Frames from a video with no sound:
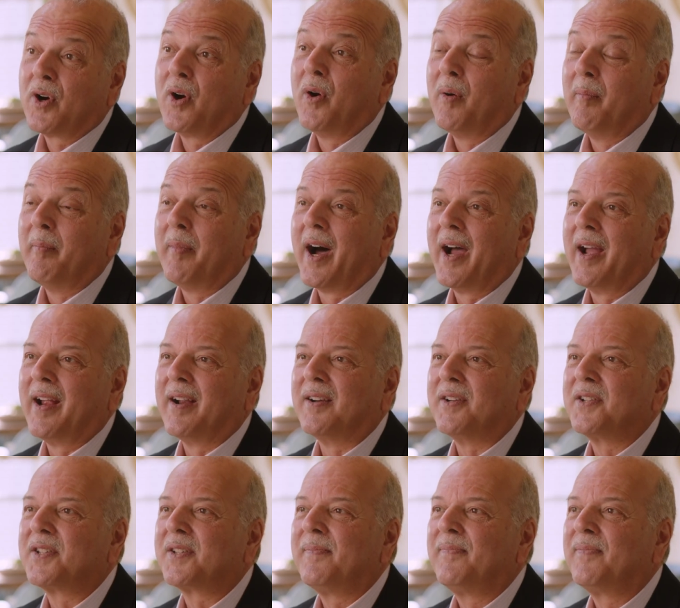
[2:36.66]
home
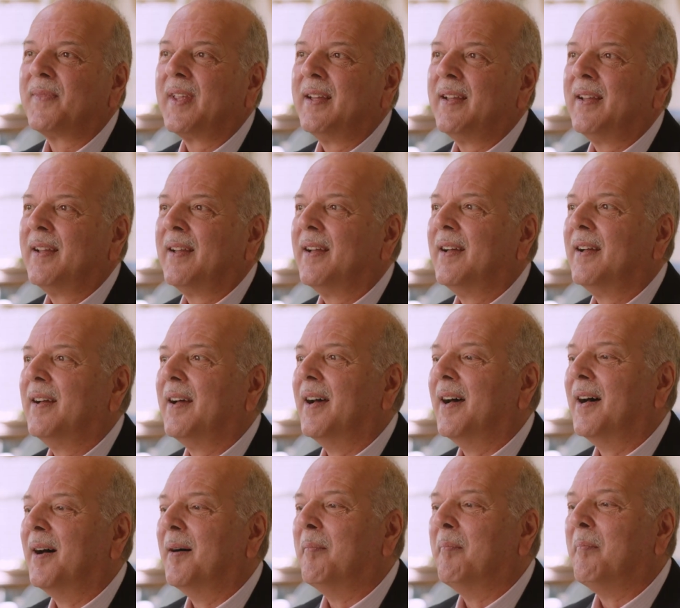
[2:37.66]
buyers
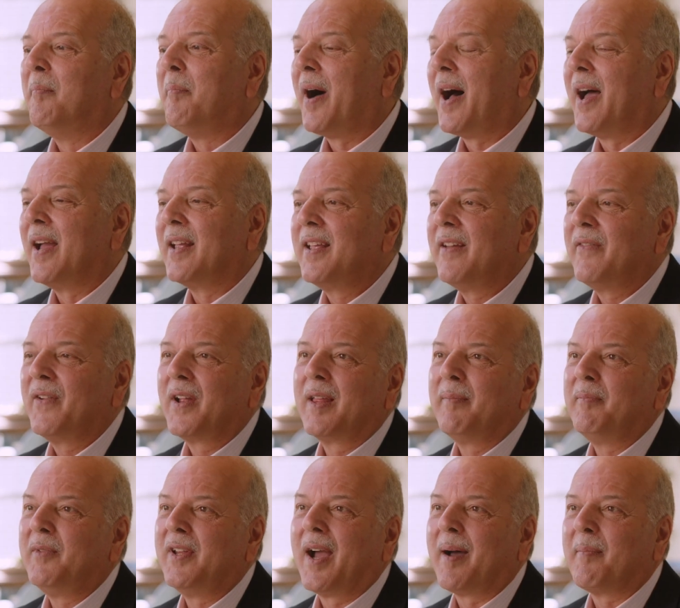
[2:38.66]
by giving
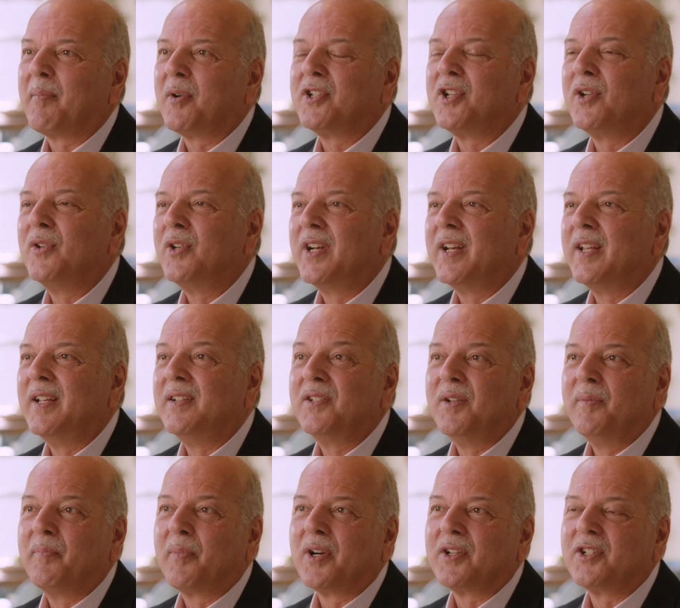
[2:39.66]
them the opportunity
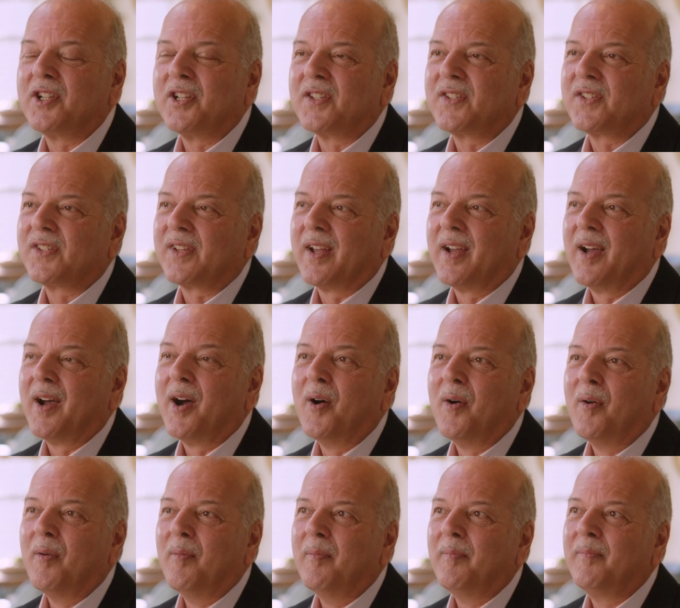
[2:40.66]
to purchase a
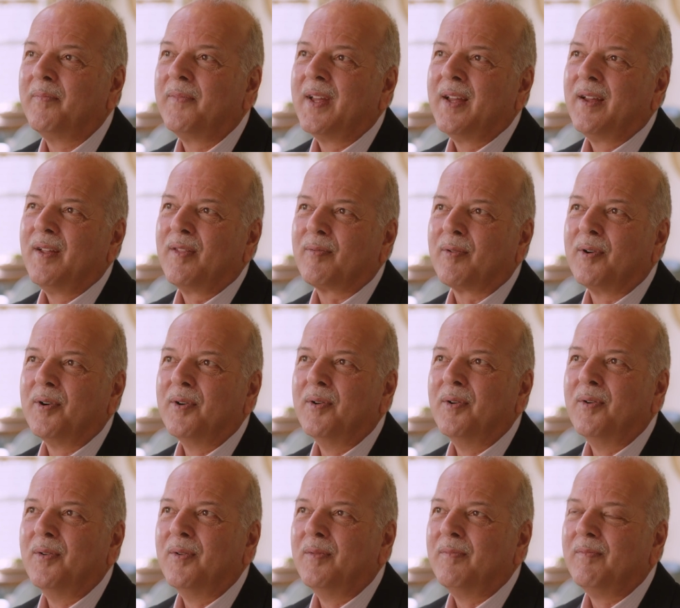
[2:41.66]
home
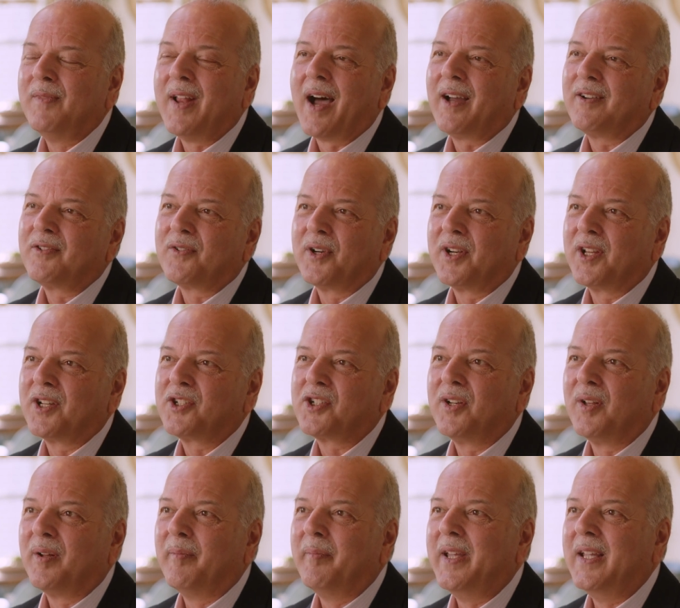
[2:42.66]
through
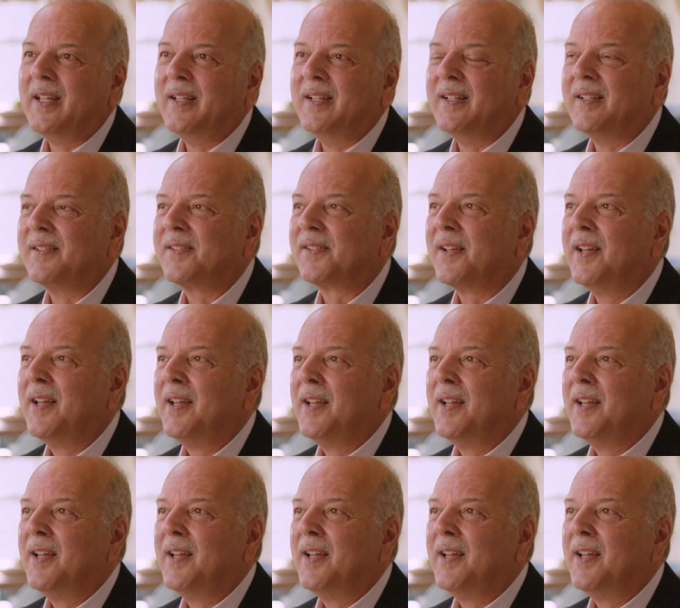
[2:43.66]
non-traditional means.